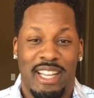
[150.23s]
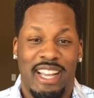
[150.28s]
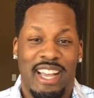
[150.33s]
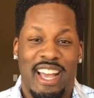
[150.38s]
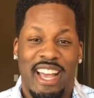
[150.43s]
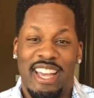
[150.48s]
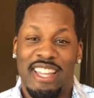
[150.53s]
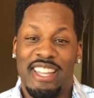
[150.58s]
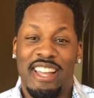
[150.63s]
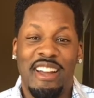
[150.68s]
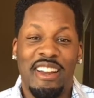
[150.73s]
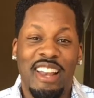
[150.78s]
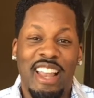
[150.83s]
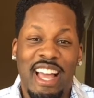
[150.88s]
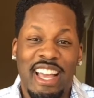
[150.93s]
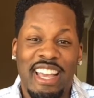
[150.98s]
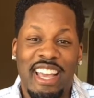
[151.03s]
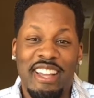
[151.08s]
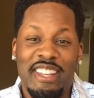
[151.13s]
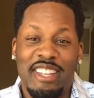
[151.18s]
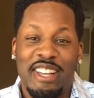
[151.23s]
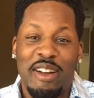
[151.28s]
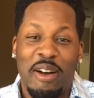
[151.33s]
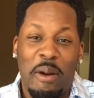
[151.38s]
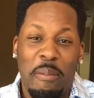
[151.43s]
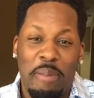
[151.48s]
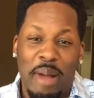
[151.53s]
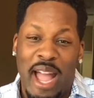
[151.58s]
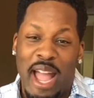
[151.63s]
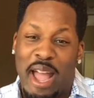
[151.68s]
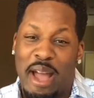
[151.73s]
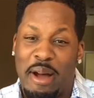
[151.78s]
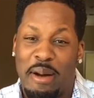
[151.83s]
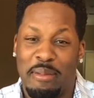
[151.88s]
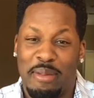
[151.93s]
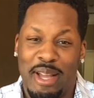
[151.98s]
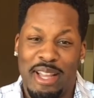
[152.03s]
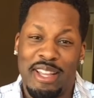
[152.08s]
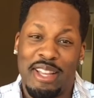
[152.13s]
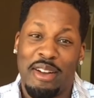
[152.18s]
And they're like, here you go, bam.
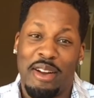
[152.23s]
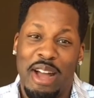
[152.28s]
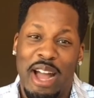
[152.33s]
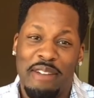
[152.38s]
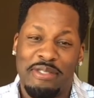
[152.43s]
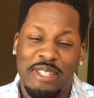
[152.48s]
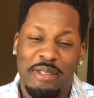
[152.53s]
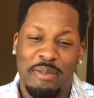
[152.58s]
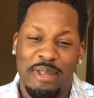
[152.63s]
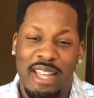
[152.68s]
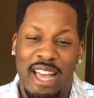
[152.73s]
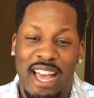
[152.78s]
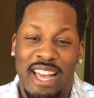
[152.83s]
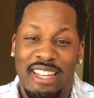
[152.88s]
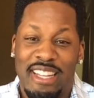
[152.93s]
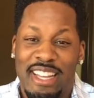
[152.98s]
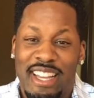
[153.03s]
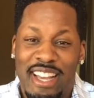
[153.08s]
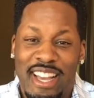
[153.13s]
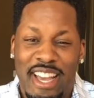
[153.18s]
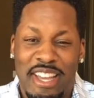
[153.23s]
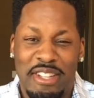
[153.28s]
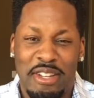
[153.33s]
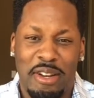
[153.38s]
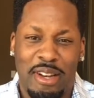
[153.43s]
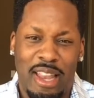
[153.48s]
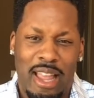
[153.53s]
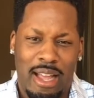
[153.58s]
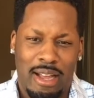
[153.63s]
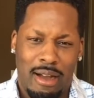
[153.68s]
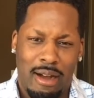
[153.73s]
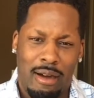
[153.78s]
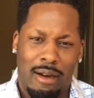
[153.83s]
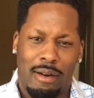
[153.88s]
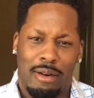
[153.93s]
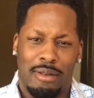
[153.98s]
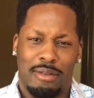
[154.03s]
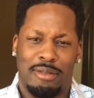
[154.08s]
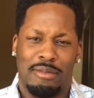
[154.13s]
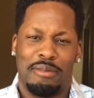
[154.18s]
Here you go, have some of that. And you're like,
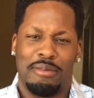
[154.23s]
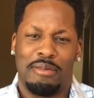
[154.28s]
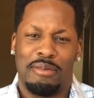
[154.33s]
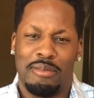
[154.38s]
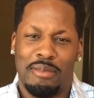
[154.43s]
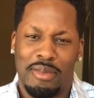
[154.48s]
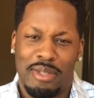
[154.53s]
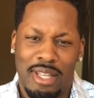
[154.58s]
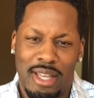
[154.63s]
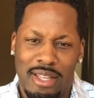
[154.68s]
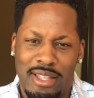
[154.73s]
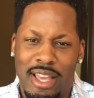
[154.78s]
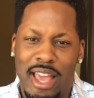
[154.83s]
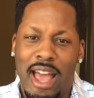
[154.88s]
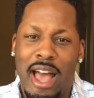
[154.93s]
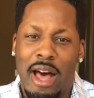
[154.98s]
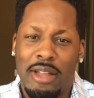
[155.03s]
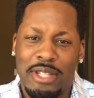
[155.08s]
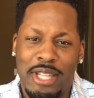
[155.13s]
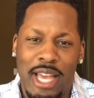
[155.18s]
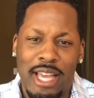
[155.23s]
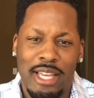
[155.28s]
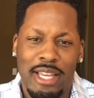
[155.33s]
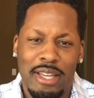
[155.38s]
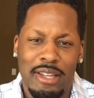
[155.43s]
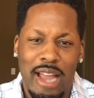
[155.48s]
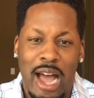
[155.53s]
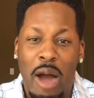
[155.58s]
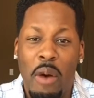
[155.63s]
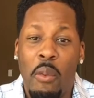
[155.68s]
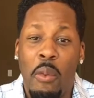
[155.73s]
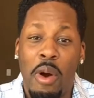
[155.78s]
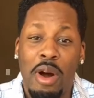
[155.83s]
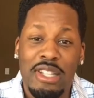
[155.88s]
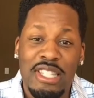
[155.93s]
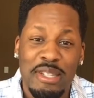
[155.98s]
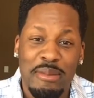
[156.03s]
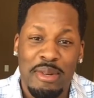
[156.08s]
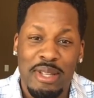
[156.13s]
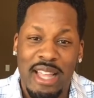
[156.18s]
oh, yeah, I'll take it. I want
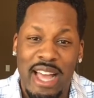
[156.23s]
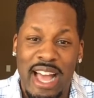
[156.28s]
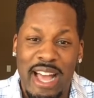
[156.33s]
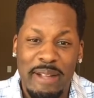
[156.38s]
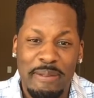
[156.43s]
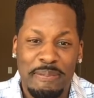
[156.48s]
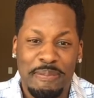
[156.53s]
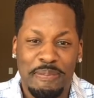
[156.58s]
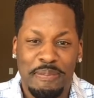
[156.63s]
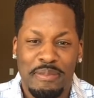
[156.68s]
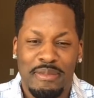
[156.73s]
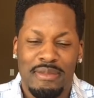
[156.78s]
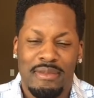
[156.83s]
some of that.